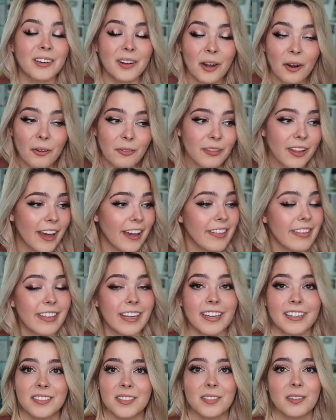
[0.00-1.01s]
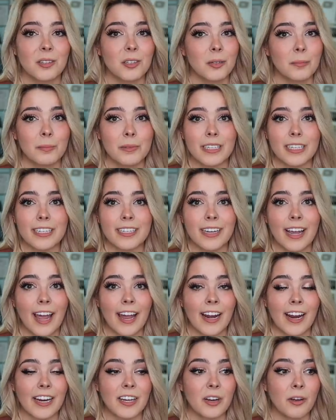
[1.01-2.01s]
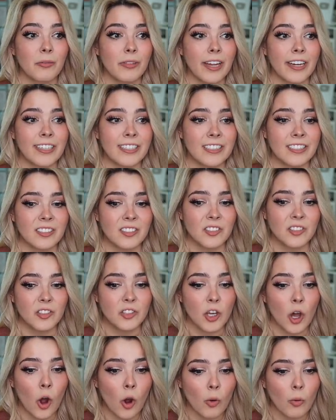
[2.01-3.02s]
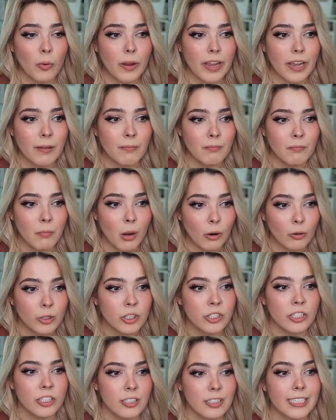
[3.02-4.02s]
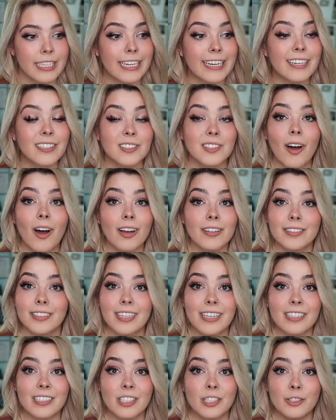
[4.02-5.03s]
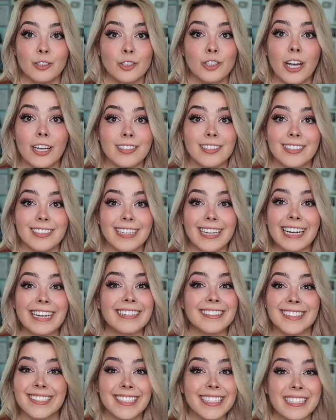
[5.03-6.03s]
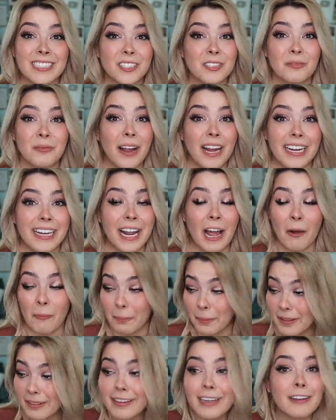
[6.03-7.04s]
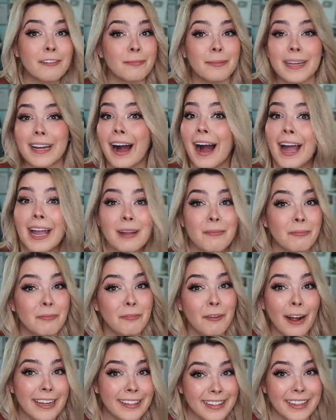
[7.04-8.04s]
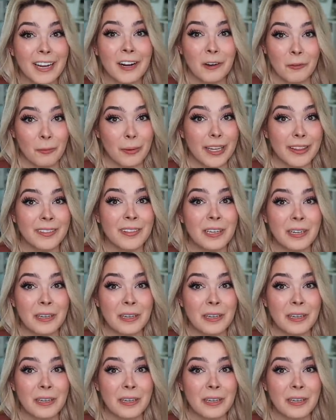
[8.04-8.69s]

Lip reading: know that things look bleak, and I know that it is so emotionally exhausting to just exist right now. Believe me, I am right there with